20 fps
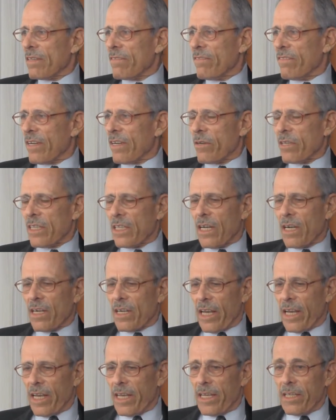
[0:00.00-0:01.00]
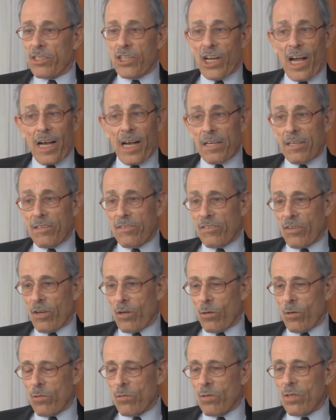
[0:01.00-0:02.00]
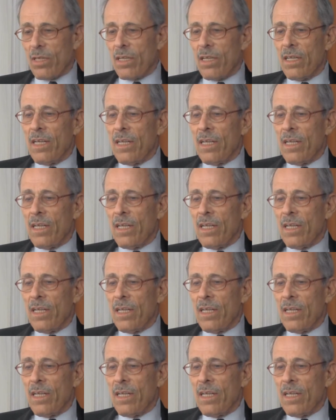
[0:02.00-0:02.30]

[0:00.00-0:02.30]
very young age on his own.